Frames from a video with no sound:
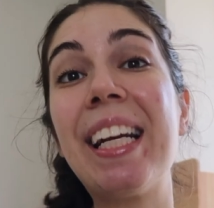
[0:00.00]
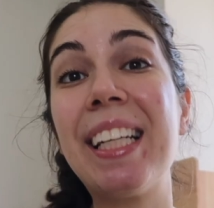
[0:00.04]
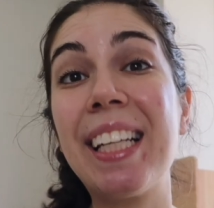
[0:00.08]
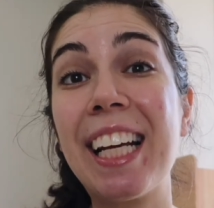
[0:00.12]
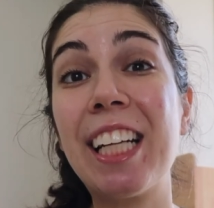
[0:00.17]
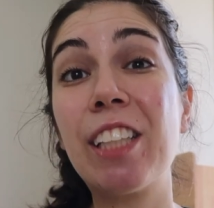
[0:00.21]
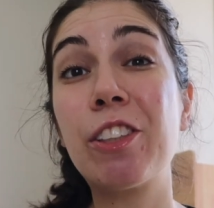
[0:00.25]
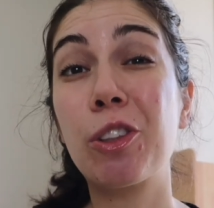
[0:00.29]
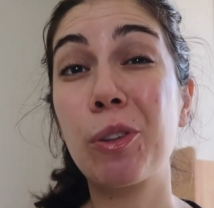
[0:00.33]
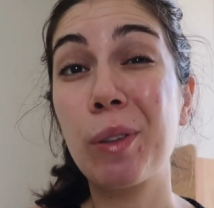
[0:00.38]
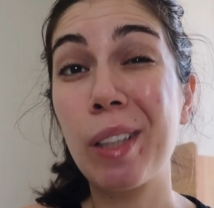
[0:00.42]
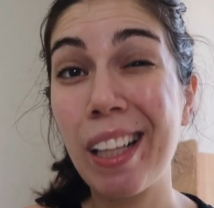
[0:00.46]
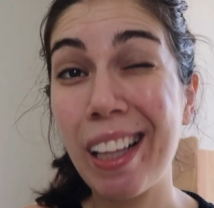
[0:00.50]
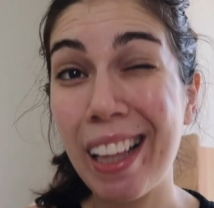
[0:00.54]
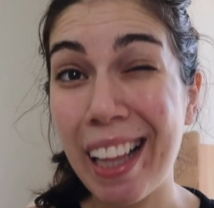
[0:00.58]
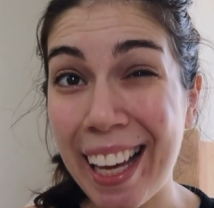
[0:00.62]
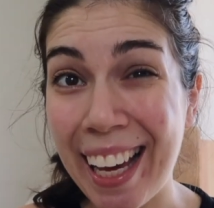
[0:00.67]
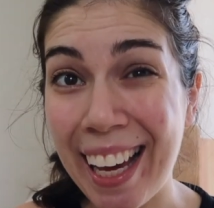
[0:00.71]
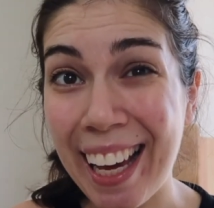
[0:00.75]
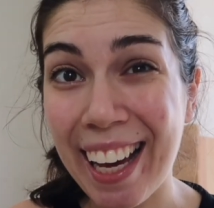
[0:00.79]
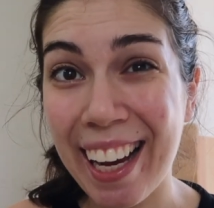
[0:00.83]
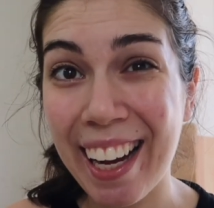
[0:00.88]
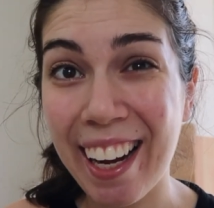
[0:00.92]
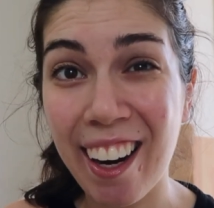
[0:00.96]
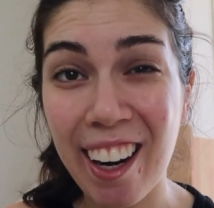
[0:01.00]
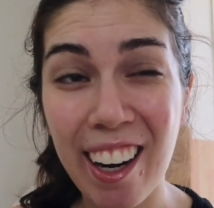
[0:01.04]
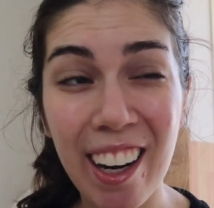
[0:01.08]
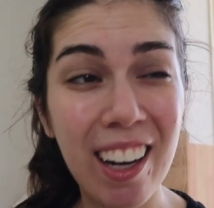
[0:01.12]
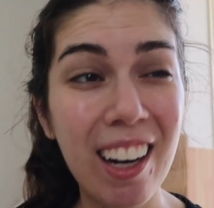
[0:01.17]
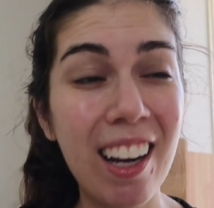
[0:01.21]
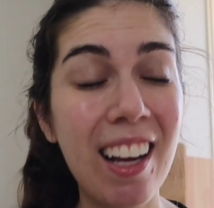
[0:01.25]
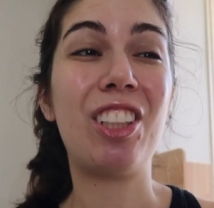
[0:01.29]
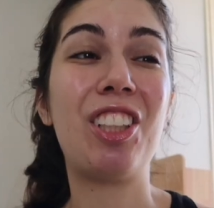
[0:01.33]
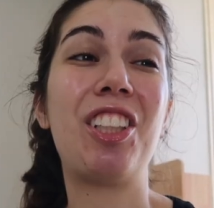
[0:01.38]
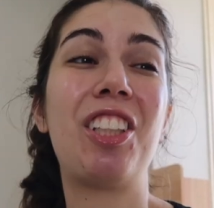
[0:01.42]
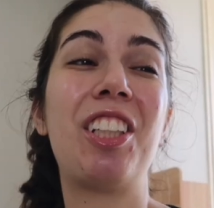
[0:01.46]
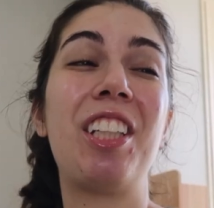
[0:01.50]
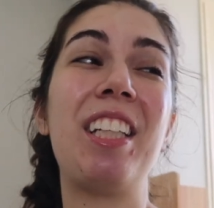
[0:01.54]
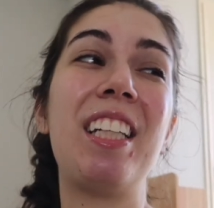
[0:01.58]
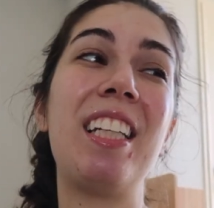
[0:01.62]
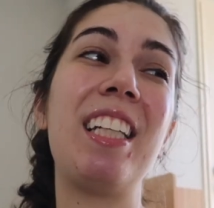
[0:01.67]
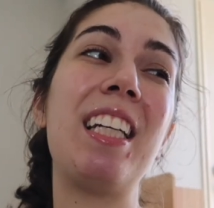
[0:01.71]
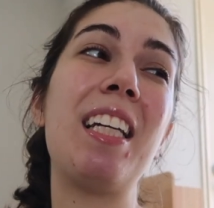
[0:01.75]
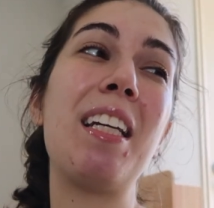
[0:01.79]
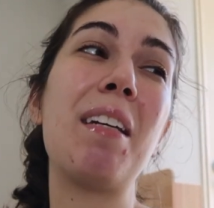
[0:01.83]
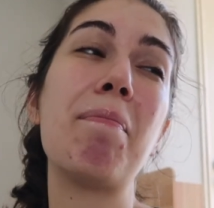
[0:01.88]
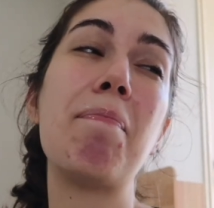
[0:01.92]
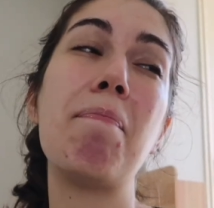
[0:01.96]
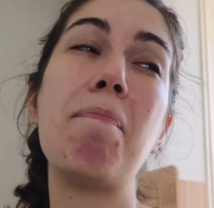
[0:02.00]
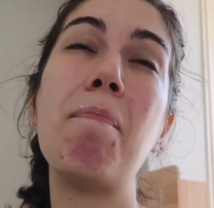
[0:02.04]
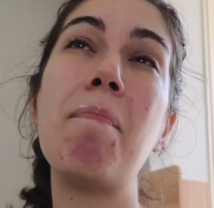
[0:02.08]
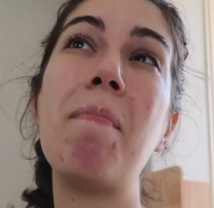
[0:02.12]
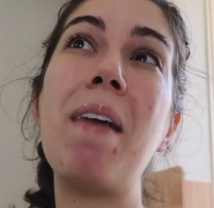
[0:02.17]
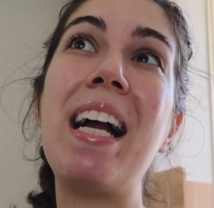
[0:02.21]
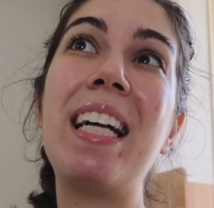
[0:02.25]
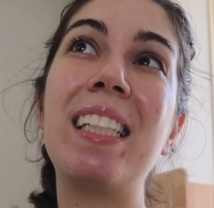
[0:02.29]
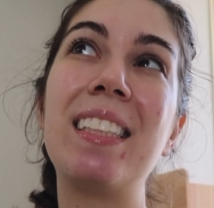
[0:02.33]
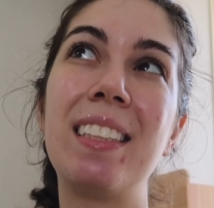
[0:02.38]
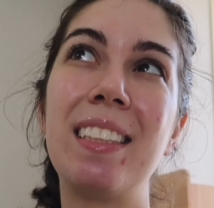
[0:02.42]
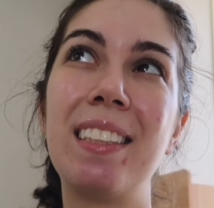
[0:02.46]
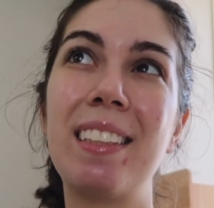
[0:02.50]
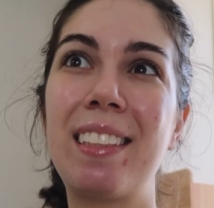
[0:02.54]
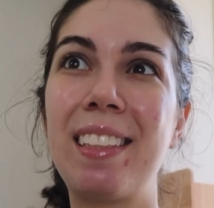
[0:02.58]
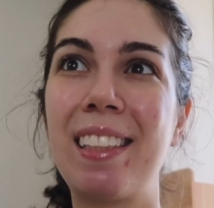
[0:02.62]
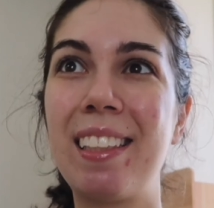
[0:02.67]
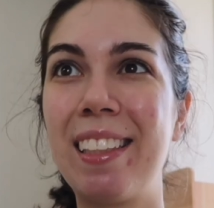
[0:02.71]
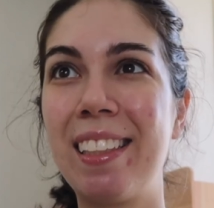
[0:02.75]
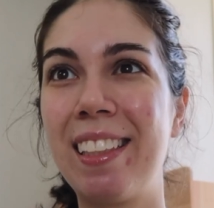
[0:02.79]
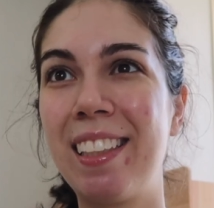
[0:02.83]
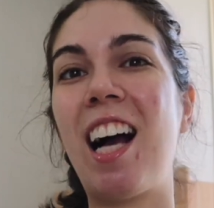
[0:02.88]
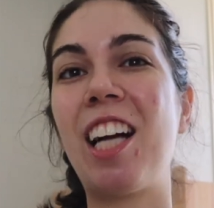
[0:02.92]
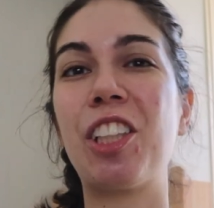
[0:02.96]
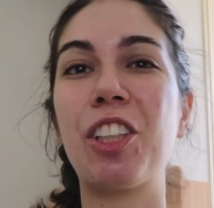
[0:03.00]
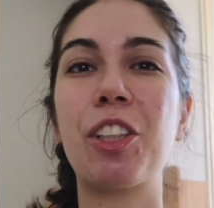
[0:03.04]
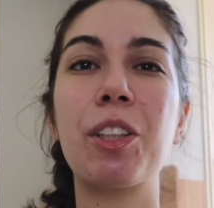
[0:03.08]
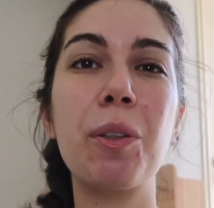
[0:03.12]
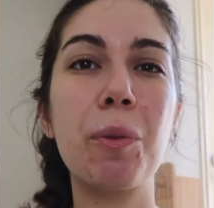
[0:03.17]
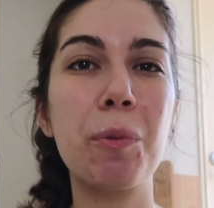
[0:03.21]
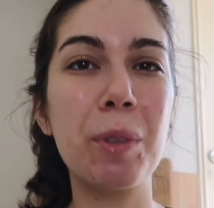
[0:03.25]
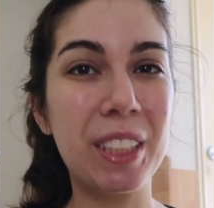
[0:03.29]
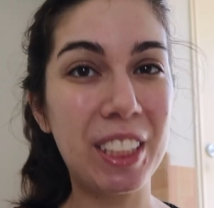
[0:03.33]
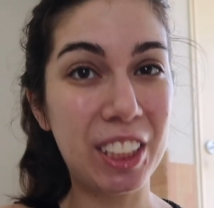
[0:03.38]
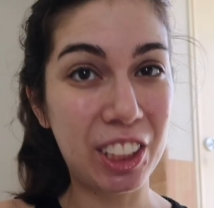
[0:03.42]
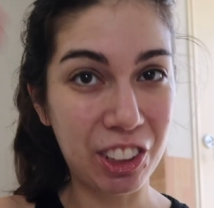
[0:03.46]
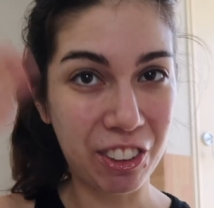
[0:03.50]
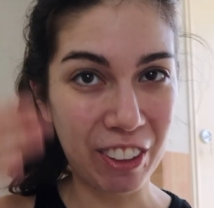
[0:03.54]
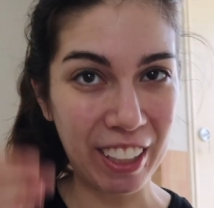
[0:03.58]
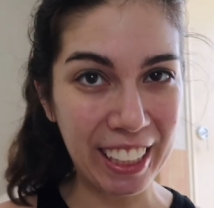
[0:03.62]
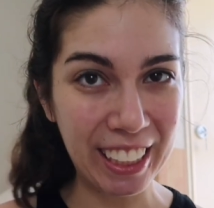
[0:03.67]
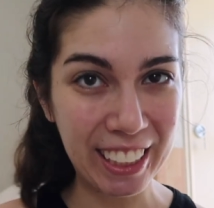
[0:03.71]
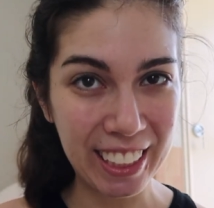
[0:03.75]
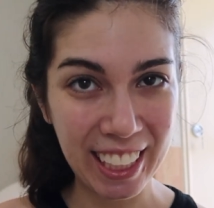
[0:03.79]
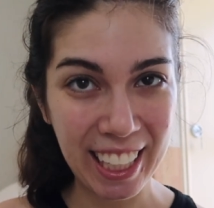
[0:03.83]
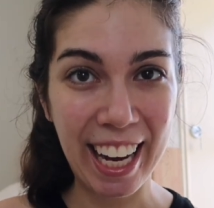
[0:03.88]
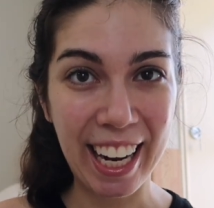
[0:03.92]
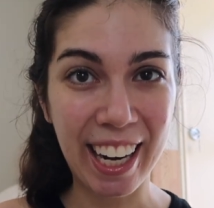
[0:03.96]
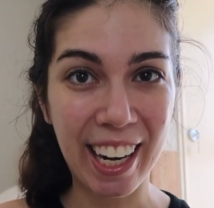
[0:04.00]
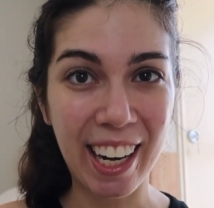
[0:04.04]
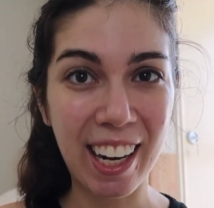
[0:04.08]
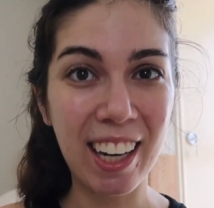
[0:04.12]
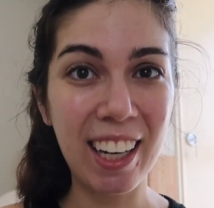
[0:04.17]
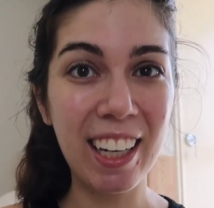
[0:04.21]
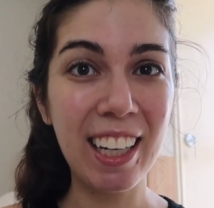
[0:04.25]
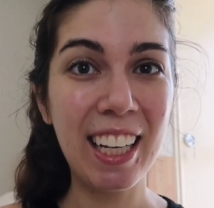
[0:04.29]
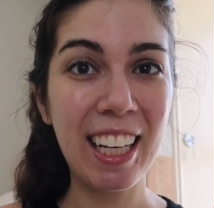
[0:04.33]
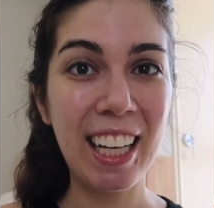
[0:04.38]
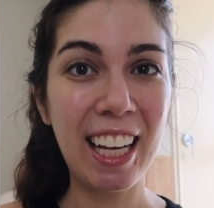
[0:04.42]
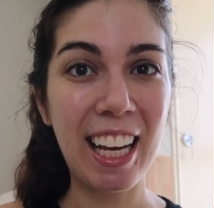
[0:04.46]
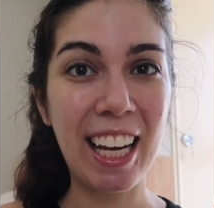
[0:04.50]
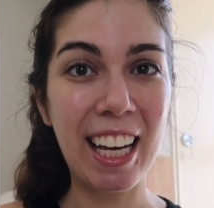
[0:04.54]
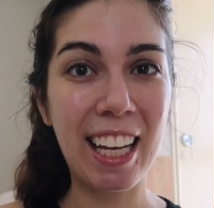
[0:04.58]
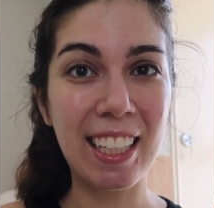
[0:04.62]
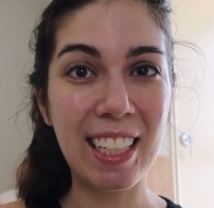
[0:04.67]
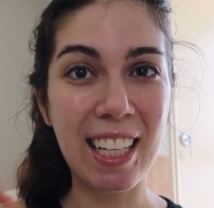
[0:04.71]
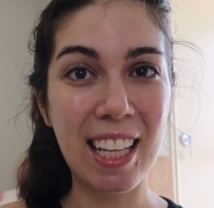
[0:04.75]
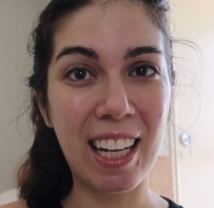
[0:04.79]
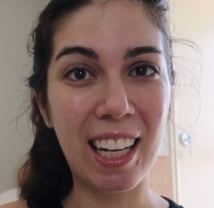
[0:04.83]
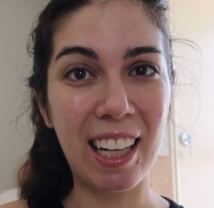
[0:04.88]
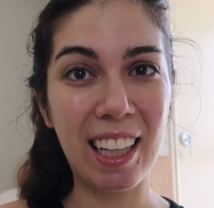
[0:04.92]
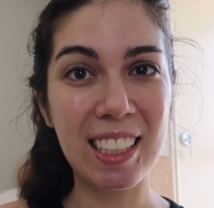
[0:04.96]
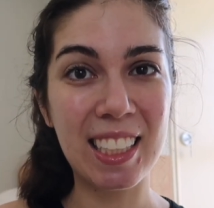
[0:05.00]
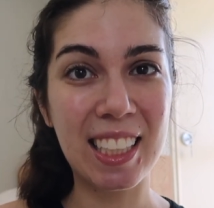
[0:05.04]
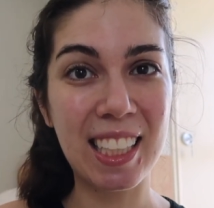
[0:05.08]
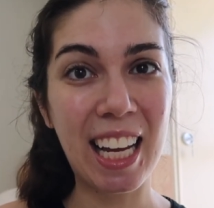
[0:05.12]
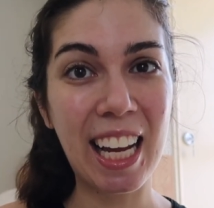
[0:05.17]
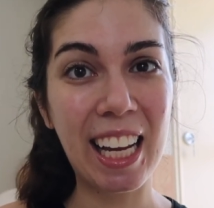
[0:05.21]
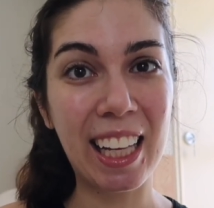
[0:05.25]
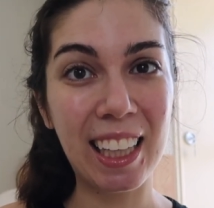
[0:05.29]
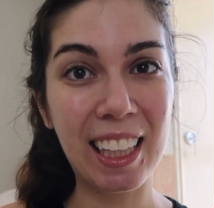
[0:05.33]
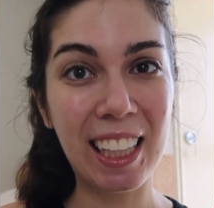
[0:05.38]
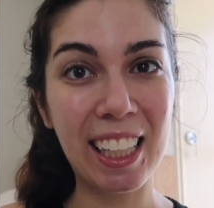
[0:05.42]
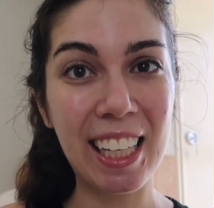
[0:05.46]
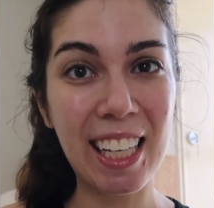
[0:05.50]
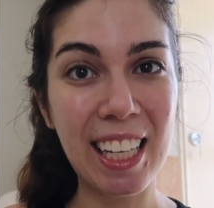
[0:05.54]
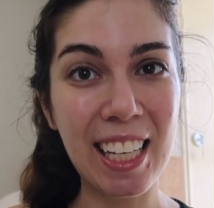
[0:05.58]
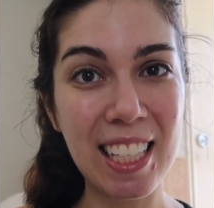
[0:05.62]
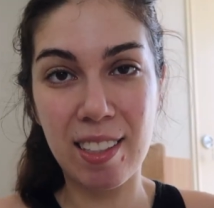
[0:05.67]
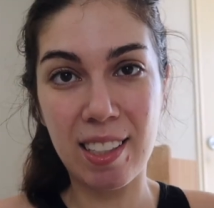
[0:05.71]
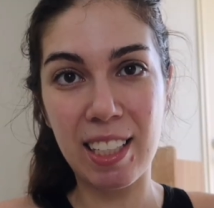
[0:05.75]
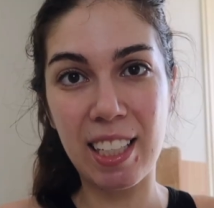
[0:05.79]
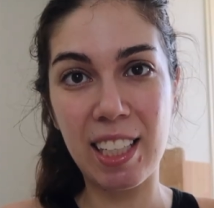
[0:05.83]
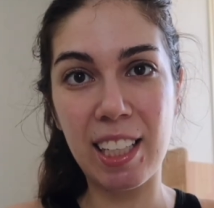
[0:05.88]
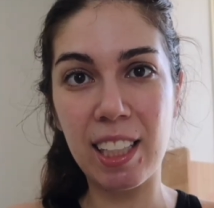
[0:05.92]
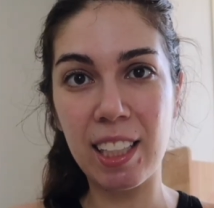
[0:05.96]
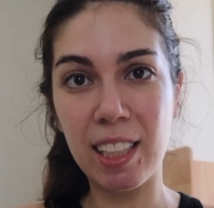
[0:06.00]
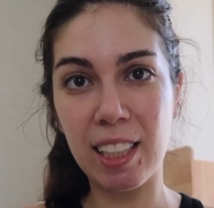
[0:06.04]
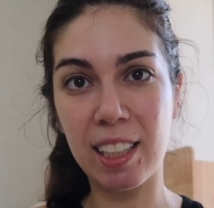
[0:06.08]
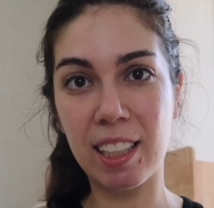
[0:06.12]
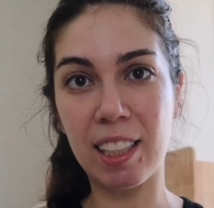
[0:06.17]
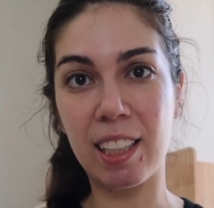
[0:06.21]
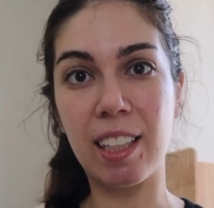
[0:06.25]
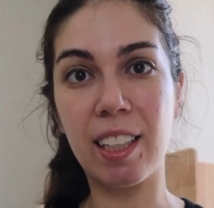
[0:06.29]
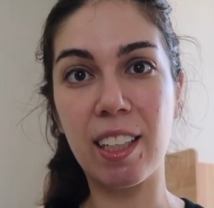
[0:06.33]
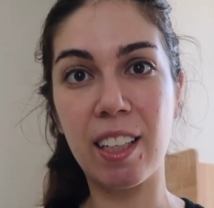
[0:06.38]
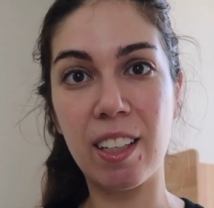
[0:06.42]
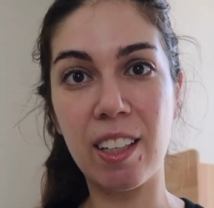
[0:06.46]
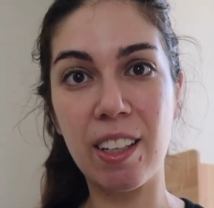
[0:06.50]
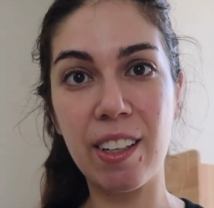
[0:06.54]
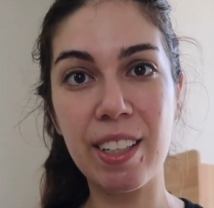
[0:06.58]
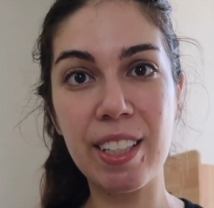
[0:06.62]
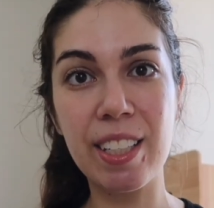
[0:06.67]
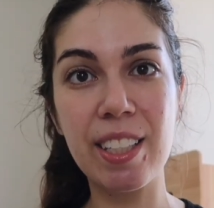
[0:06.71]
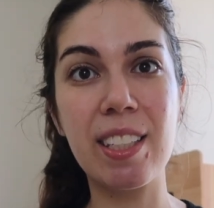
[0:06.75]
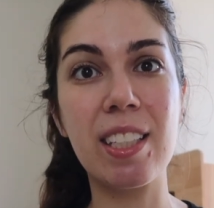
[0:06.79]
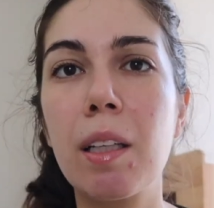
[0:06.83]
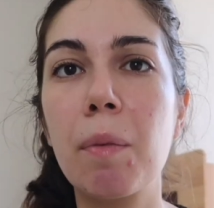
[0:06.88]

natural hair, she meant I should go with straight hair and slightly C curves.